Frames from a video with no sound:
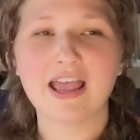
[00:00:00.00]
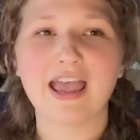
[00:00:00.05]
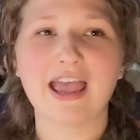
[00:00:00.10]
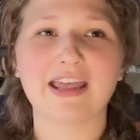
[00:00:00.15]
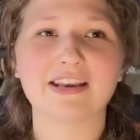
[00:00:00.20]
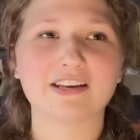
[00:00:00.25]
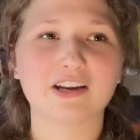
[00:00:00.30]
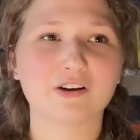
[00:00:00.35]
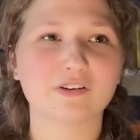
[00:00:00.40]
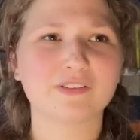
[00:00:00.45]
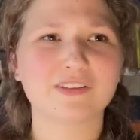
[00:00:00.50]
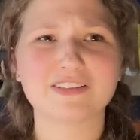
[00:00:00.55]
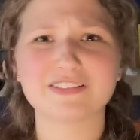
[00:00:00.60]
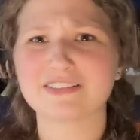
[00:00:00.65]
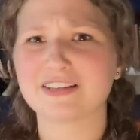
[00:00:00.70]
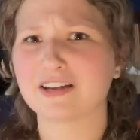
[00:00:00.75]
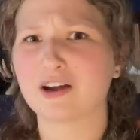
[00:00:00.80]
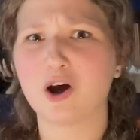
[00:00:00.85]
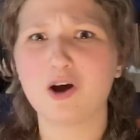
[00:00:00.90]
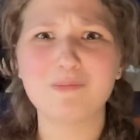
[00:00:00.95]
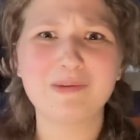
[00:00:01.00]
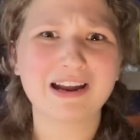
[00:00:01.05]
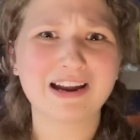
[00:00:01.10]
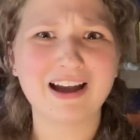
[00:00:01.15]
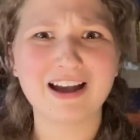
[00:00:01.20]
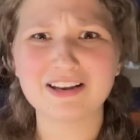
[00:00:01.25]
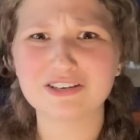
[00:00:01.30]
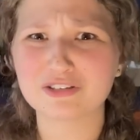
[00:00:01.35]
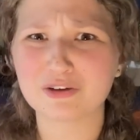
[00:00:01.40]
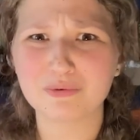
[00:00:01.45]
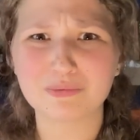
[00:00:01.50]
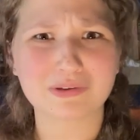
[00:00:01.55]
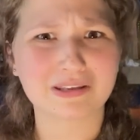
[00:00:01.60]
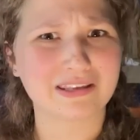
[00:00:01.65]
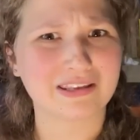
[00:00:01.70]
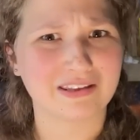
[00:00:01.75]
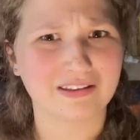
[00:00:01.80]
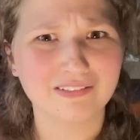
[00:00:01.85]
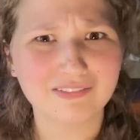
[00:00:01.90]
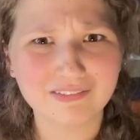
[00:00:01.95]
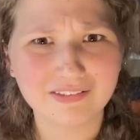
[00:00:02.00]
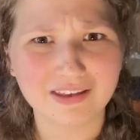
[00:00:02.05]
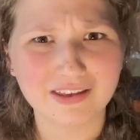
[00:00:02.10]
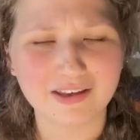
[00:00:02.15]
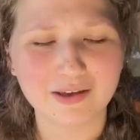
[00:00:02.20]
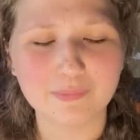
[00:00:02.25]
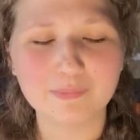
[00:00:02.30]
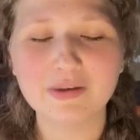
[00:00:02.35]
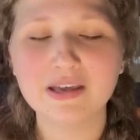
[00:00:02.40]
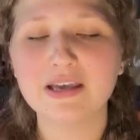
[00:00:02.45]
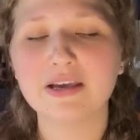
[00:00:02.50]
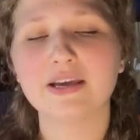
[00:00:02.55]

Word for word: and Caroline's like, oh my god, don't kill him.